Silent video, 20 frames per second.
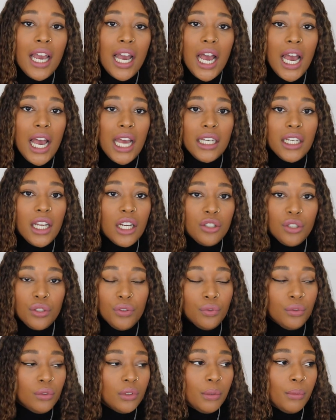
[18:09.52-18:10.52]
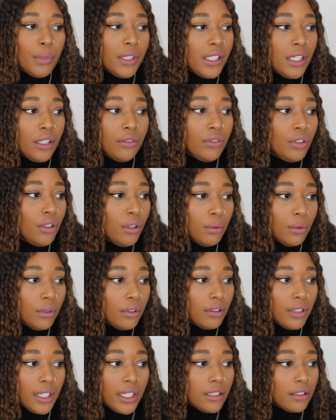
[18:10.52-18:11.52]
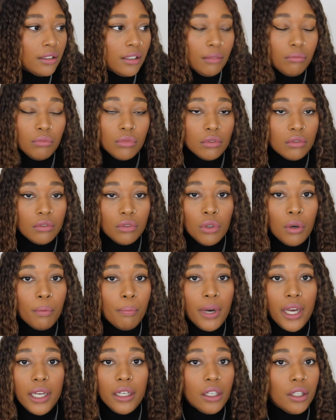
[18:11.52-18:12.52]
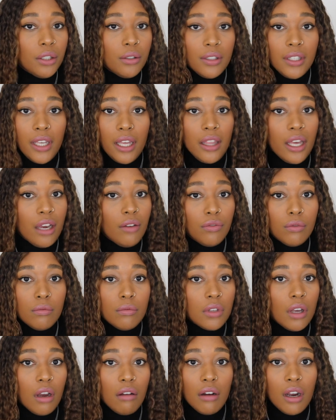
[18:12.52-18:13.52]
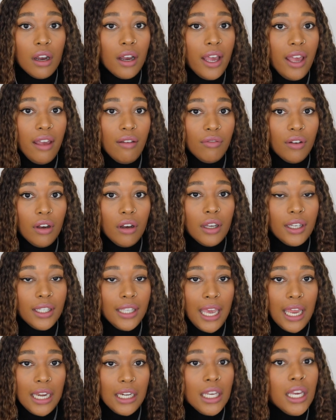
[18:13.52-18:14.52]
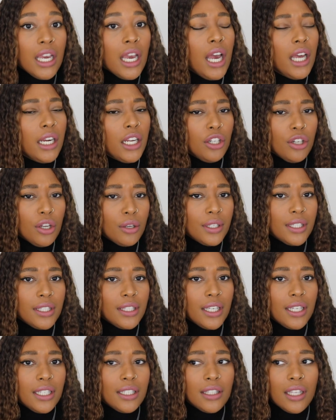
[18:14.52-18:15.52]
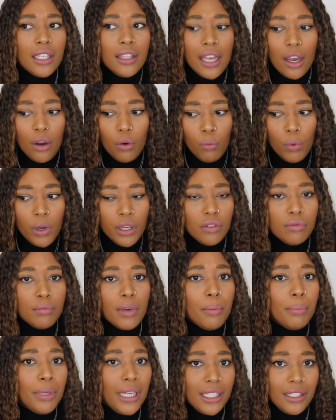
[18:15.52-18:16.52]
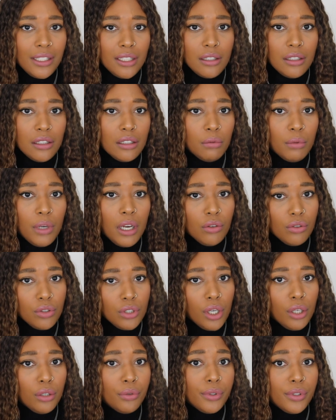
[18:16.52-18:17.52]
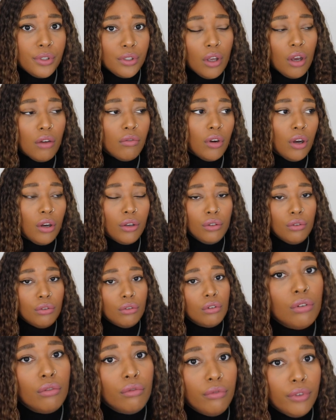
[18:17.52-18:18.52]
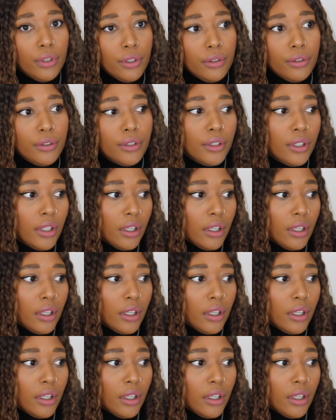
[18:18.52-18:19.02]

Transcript: and I just thought to myself you know what that I'm not buying coats like that from Zara ever again and I noticed that it's done that on one of my blazers as well so Zara you're rude